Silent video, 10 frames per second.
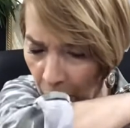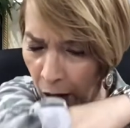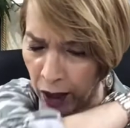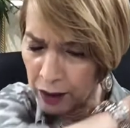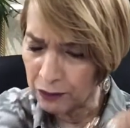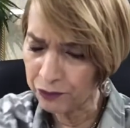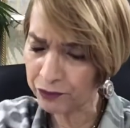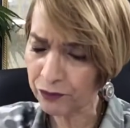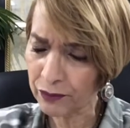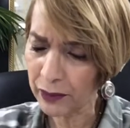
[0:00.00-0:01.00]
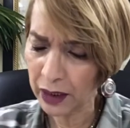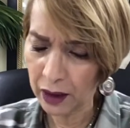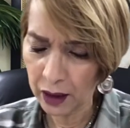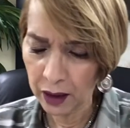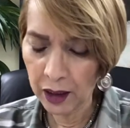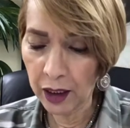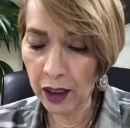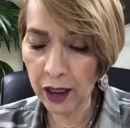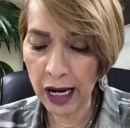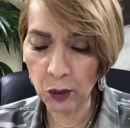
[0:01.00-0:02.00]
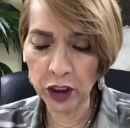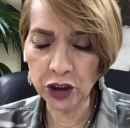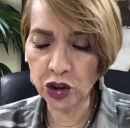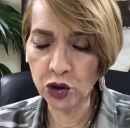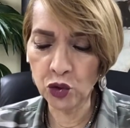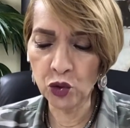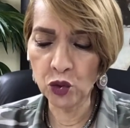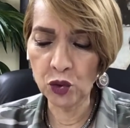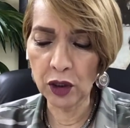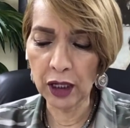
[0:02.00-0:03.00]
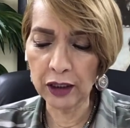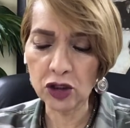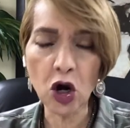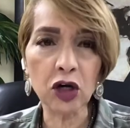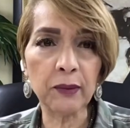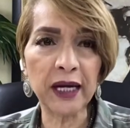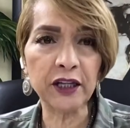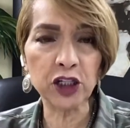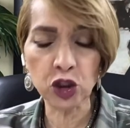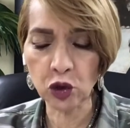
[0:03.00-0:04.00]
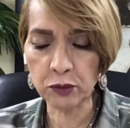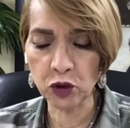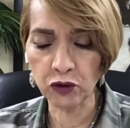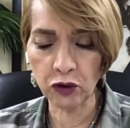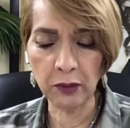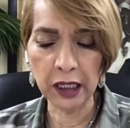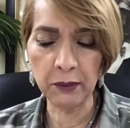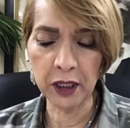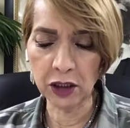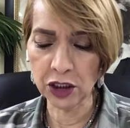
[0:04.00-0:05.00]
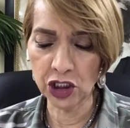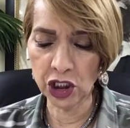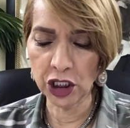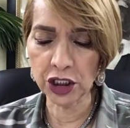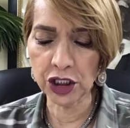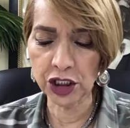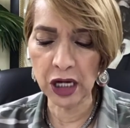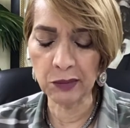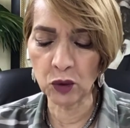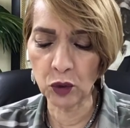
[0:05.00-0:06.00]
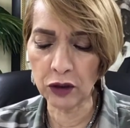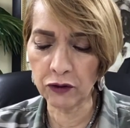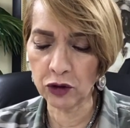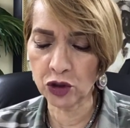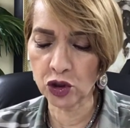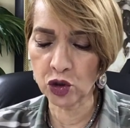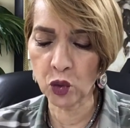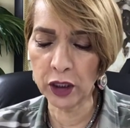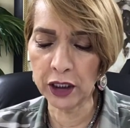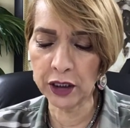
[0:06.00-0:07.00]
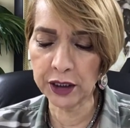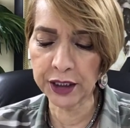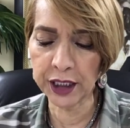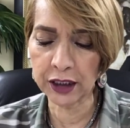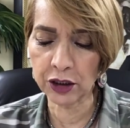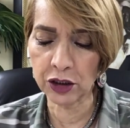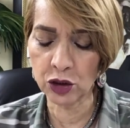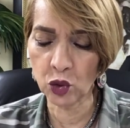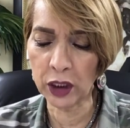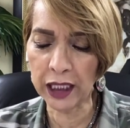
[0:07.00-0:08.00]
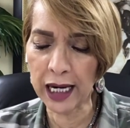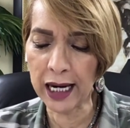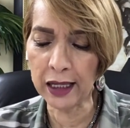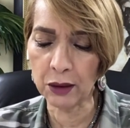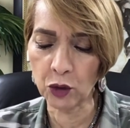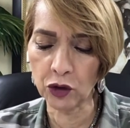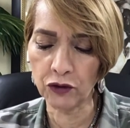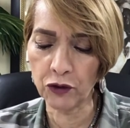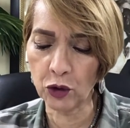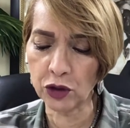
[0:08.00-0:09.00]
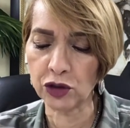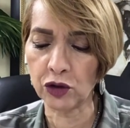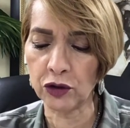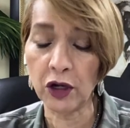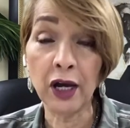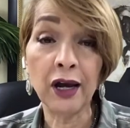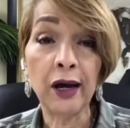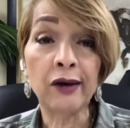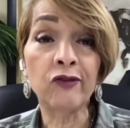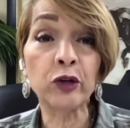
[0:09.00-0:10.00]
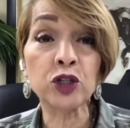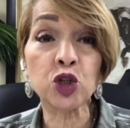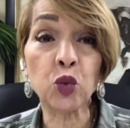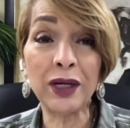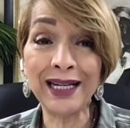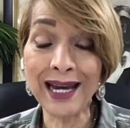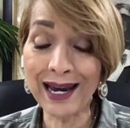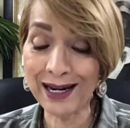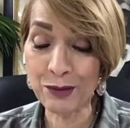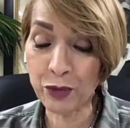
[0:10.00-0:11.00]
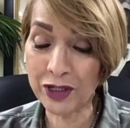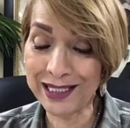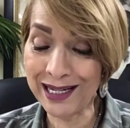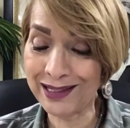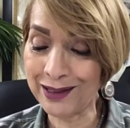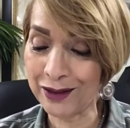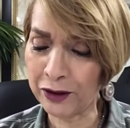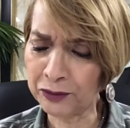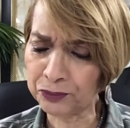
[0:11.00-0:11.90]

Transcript: uh, I wanted to uh, talk about this scripture for a minute because in Genesis chapter 1, verses 26 to 28, I'm going to focus on verse 28 in particular.